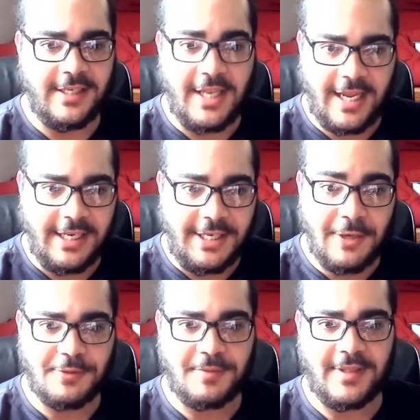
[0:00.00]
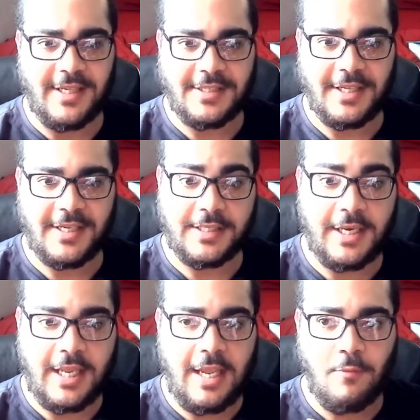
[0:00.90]
He deals with these things, and
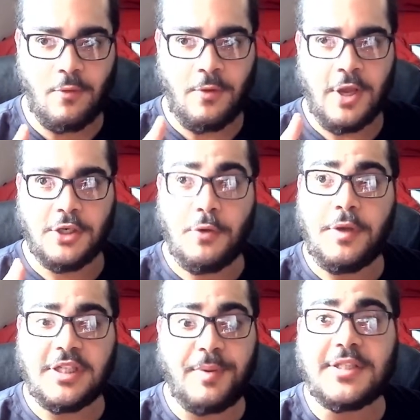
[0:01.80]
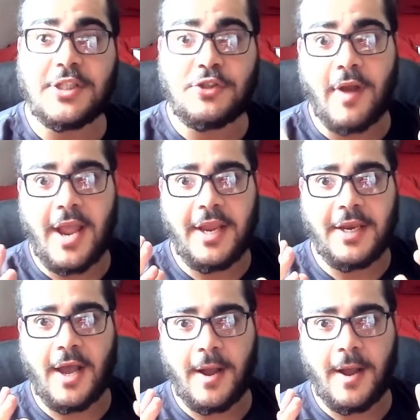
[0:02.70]
he will do his best to try and